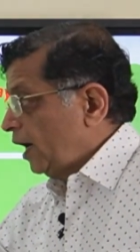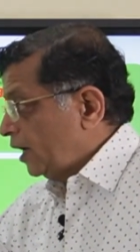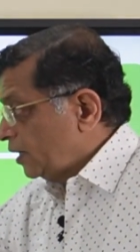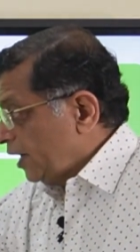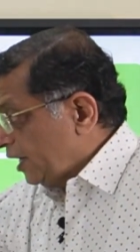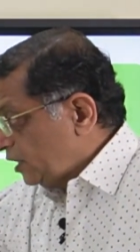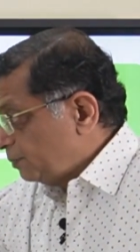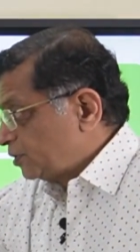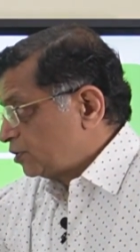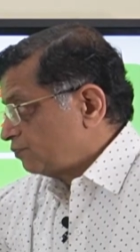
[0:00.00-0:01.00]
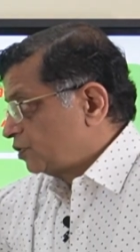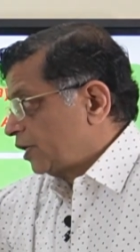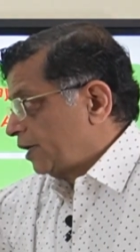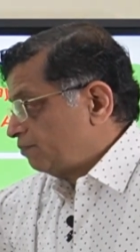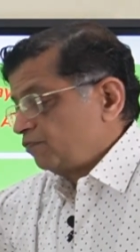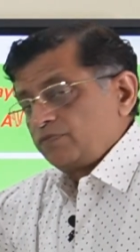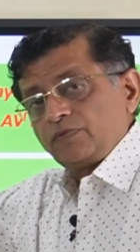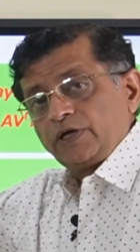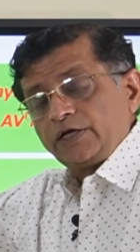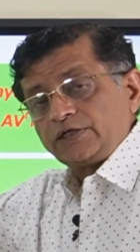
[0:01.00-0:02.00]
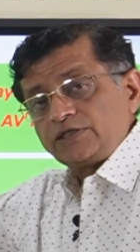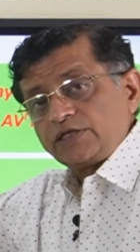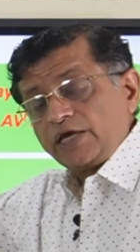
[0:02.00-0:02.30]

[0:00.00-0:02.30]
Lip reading: and 80% of the time it is